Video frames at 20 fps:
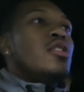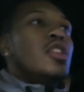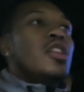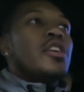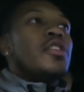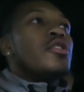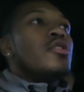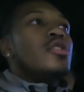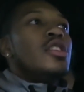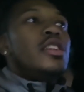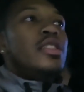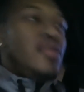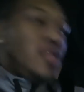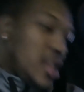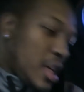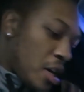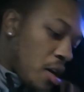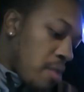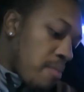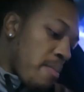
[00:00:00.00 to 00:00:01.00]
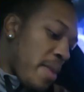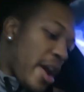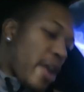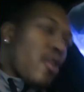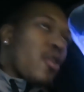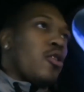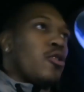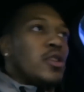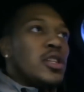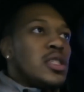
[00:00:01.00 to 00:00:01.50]
literally the
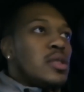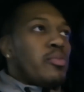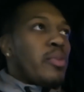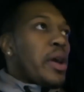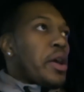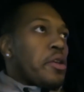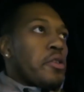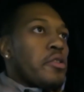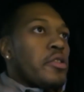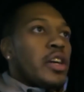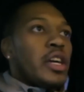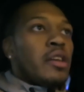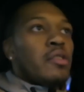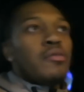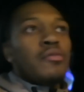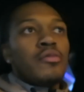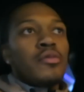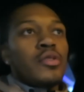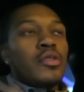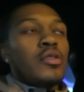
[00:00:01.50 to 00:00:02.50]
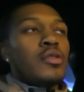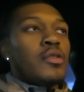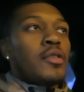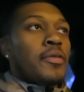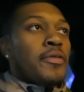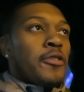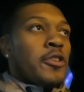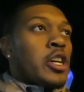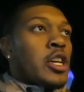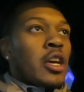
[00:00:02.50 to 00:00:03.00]
Camaro is better in
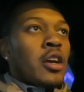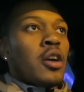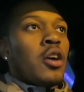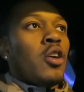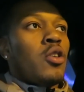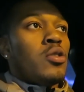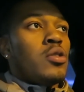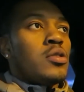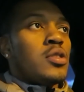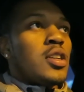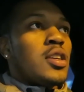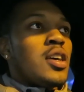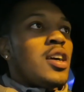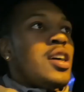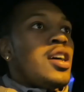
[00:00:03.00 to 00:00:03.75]
the freaking cold